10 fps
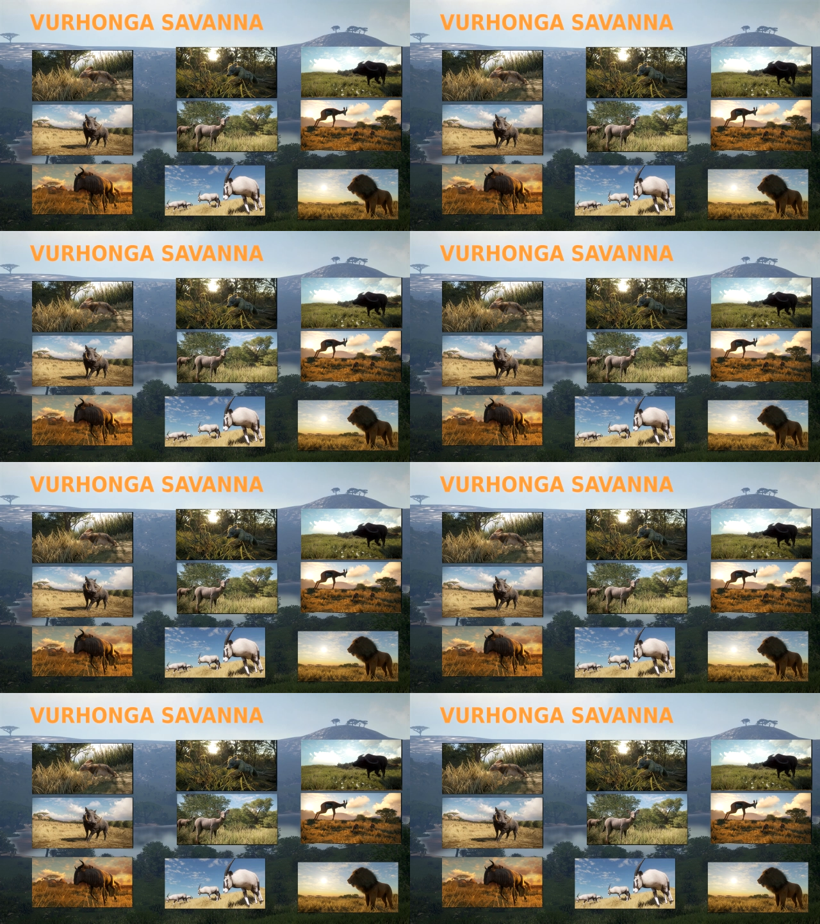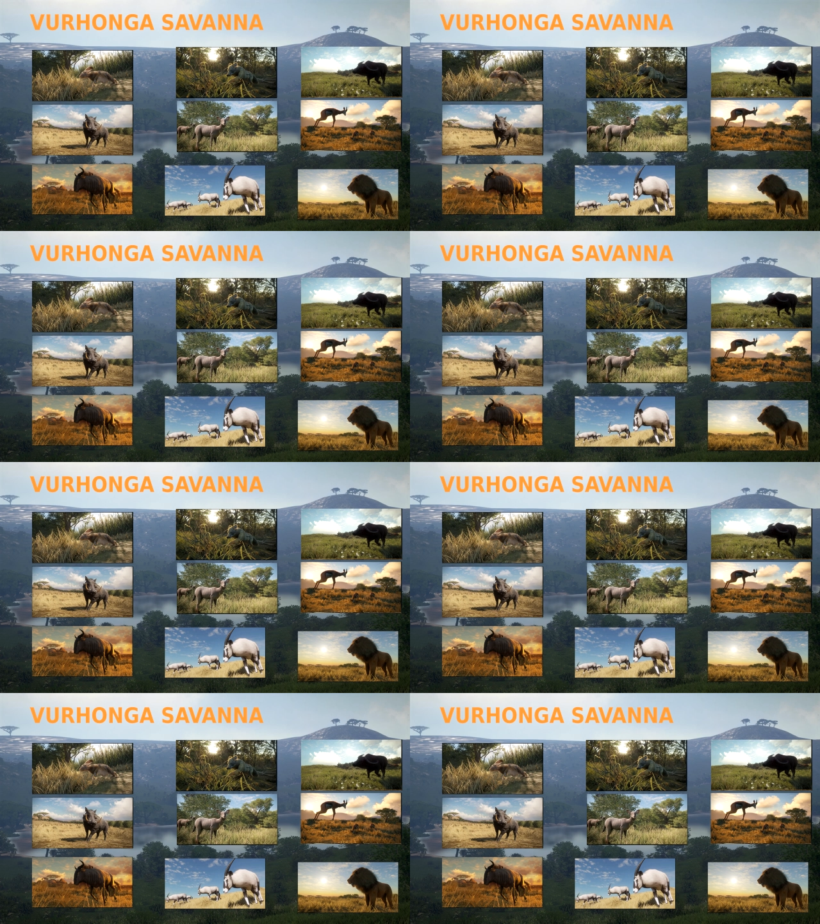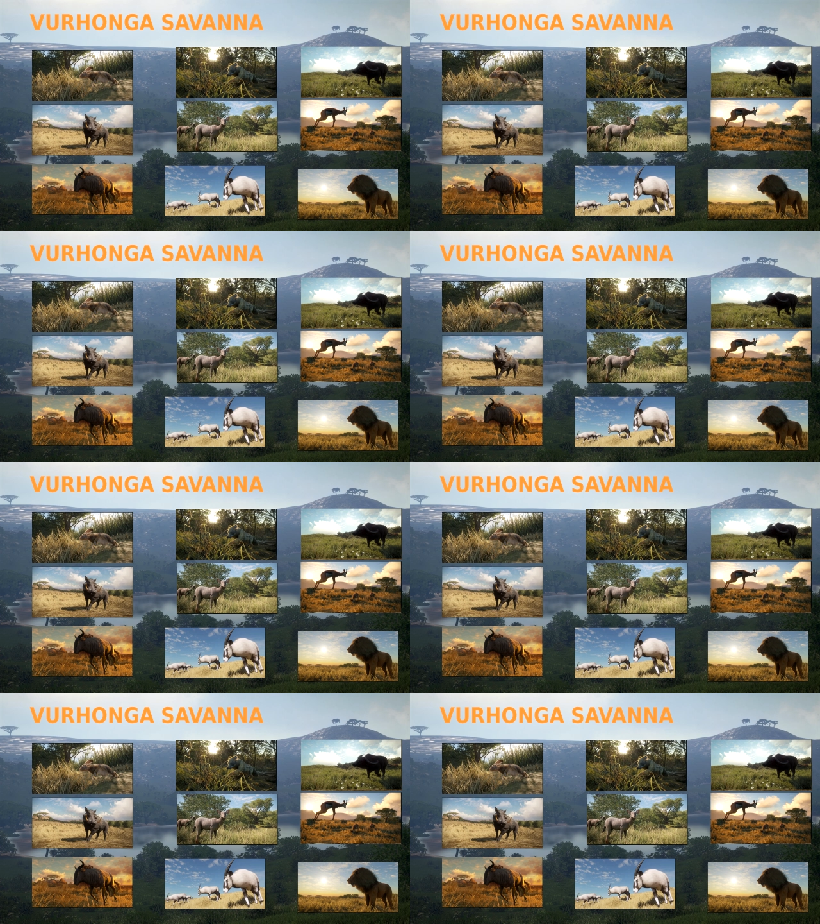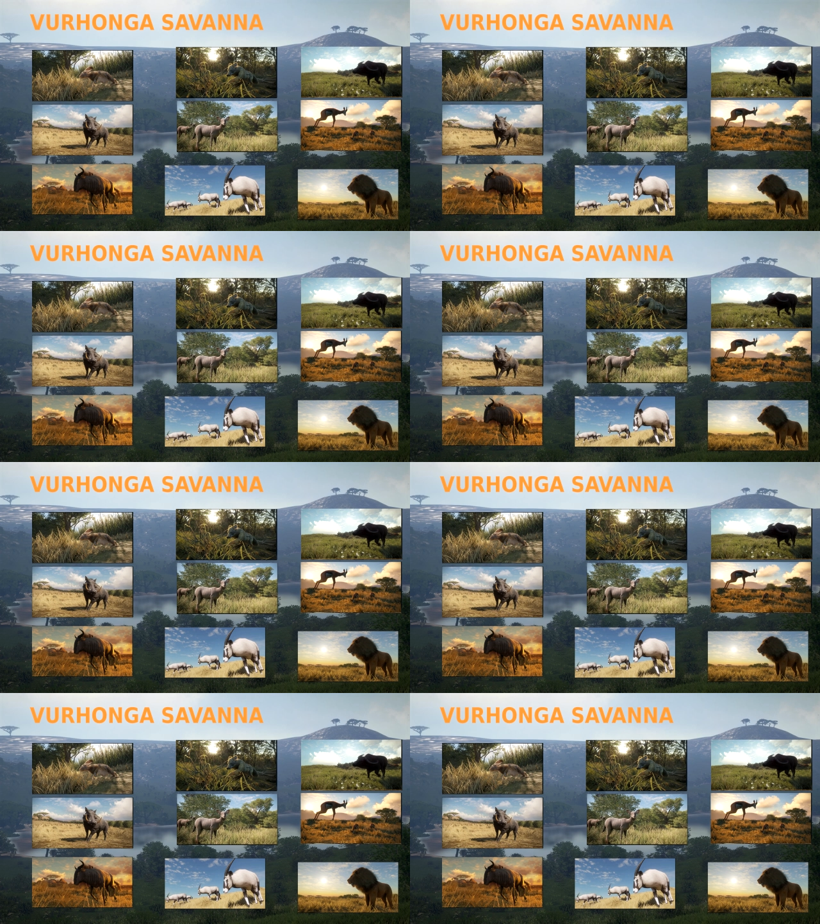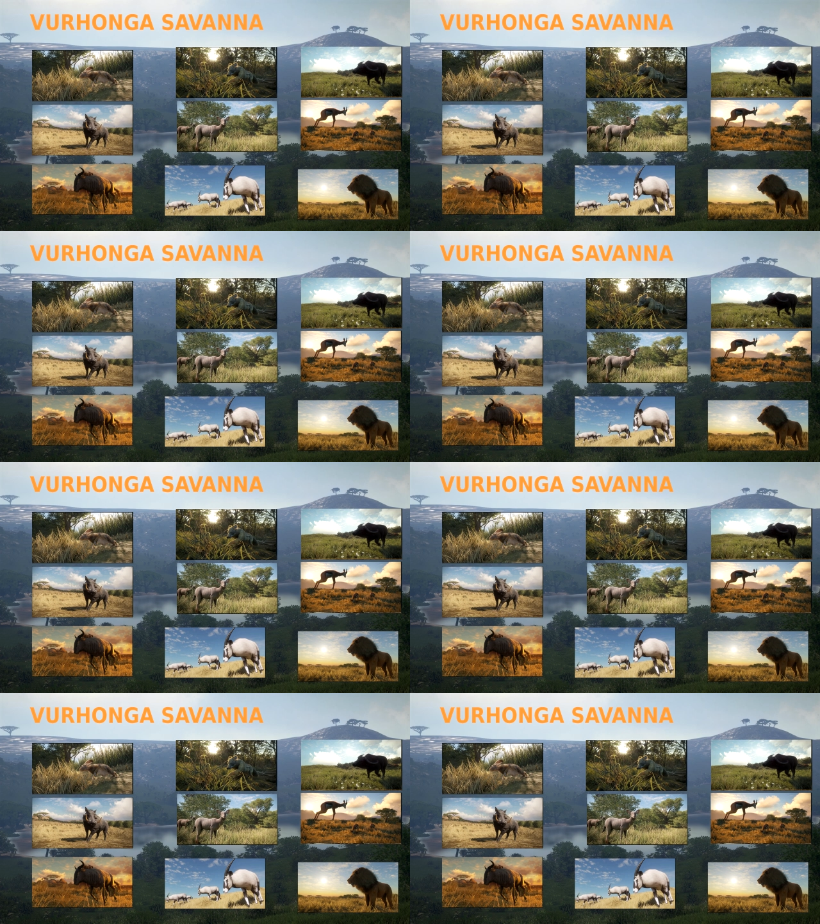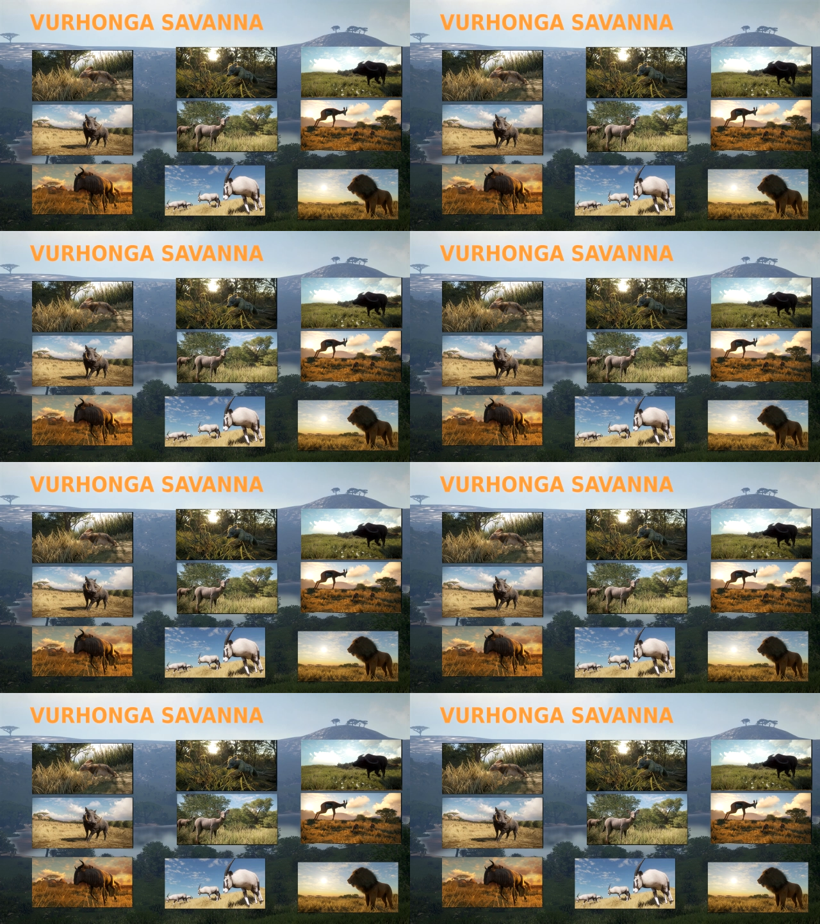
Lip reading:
No face is visible, so there are no lips to read.